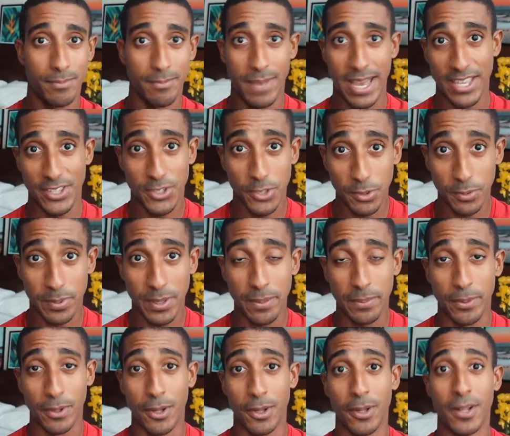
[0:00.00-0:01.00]
by two
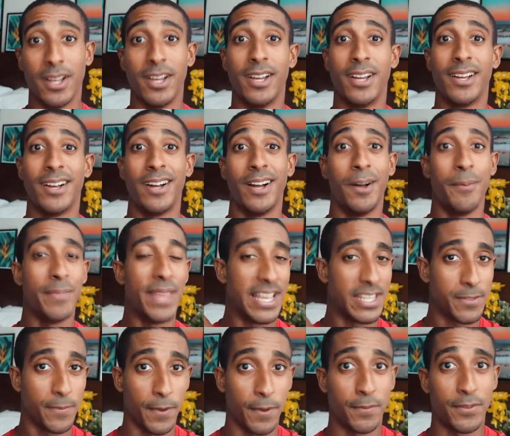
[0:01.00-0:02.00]
people,
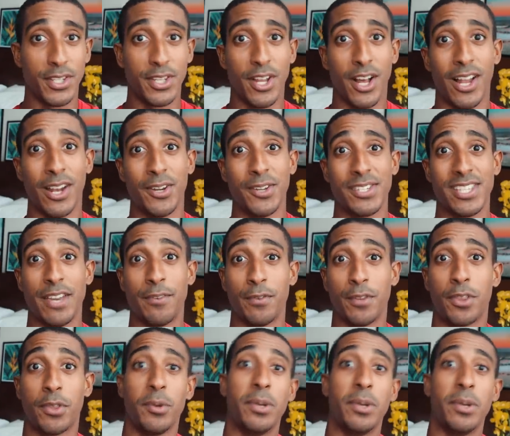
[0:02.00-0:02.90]
that's $50 every